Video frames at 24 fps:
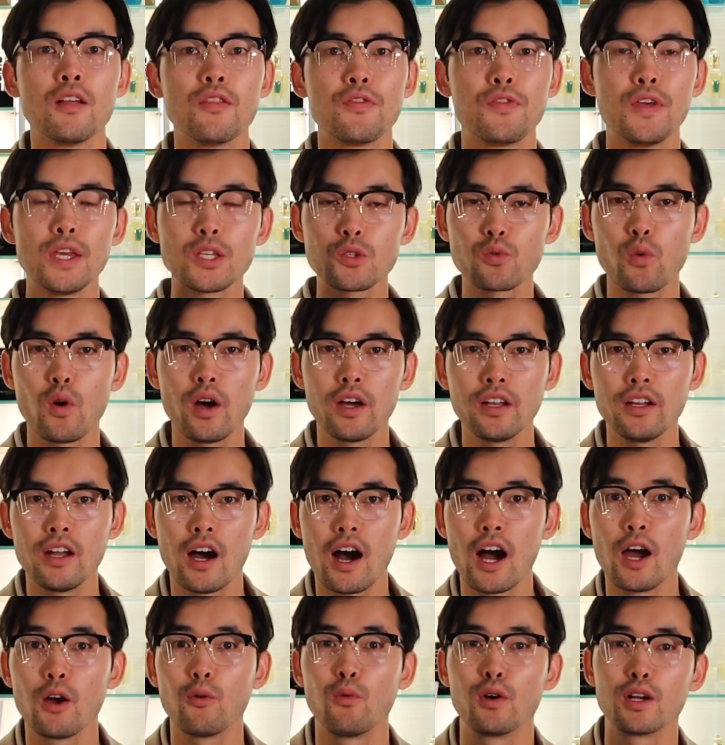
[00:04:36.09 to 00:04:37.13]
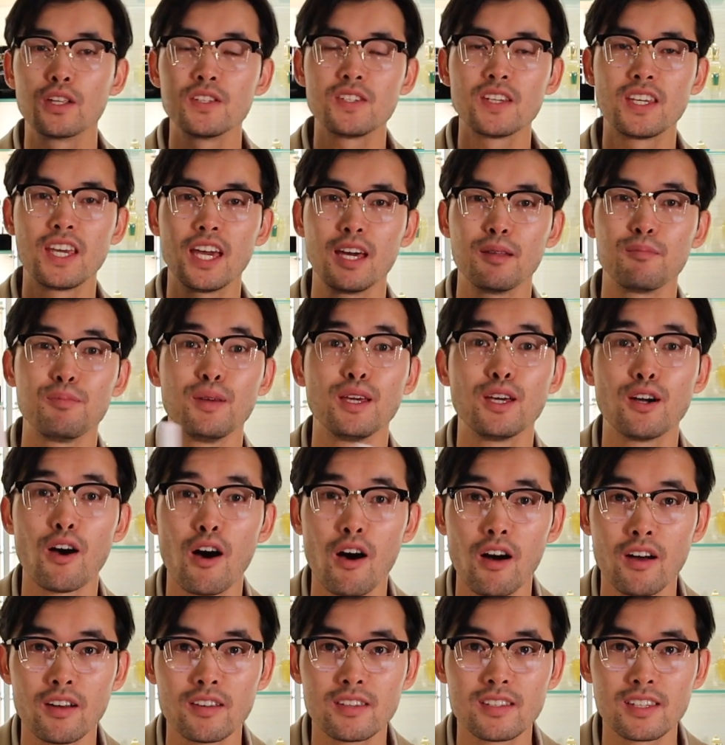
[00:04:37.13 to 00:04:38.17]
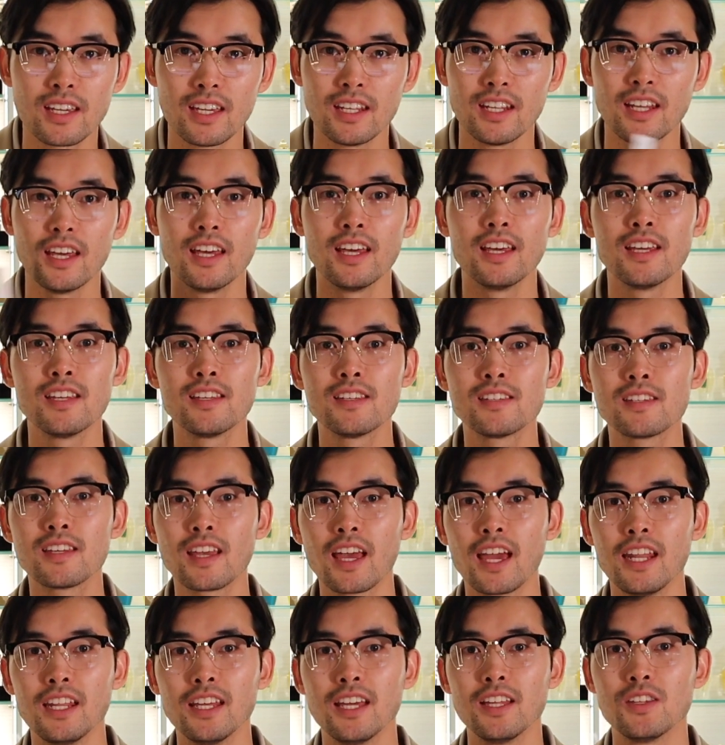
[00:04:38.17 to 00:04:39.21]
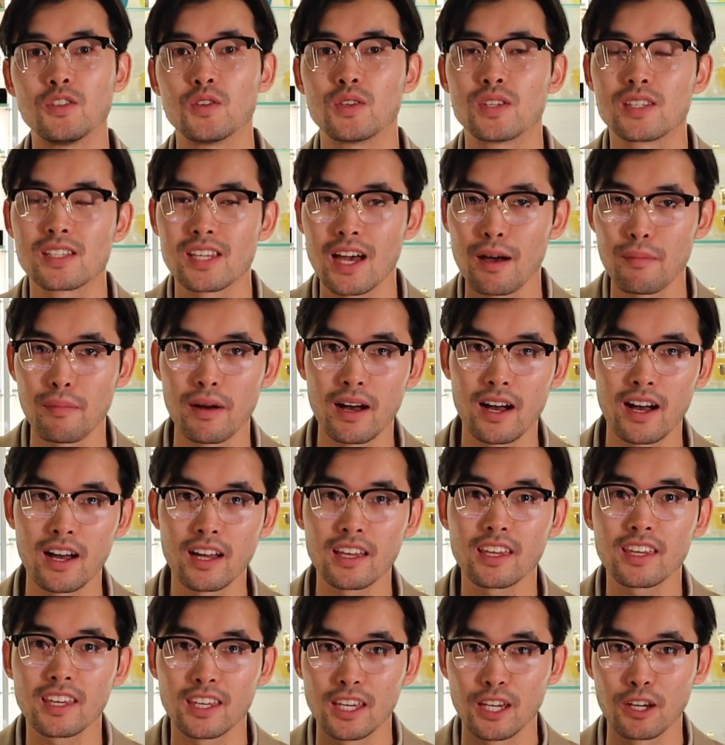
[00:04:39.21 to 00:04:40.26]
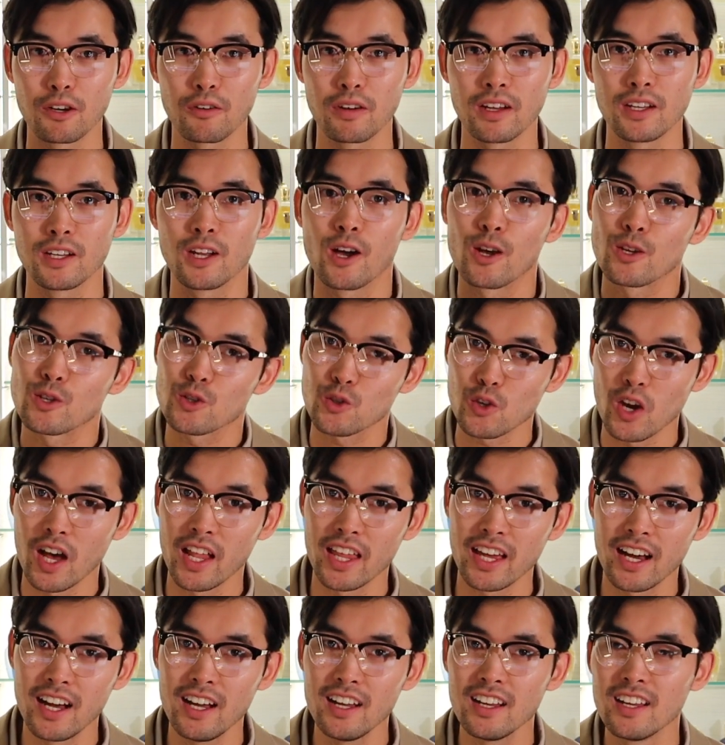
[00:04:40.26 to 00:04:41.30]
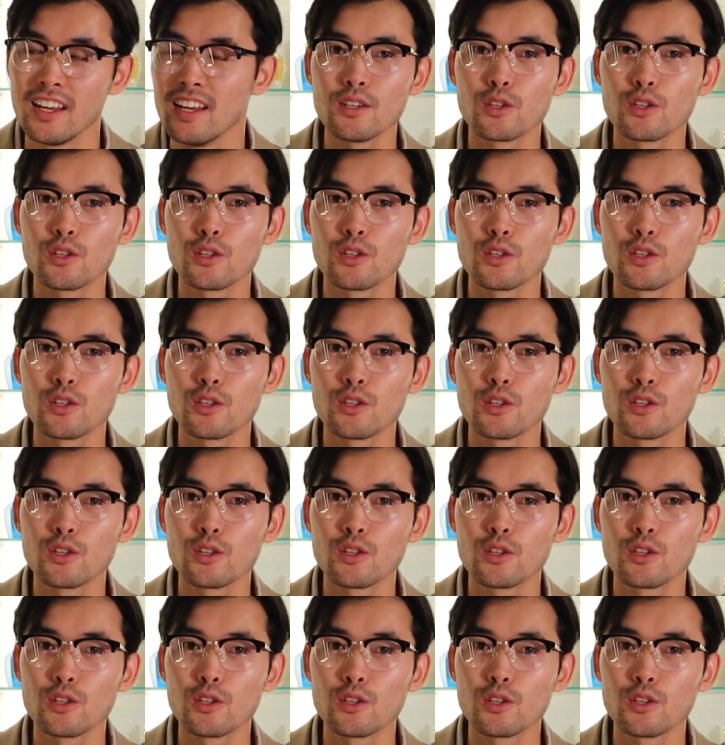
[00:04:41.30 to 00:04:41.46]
This one I wanted to get because it is heading into summer here in Australia.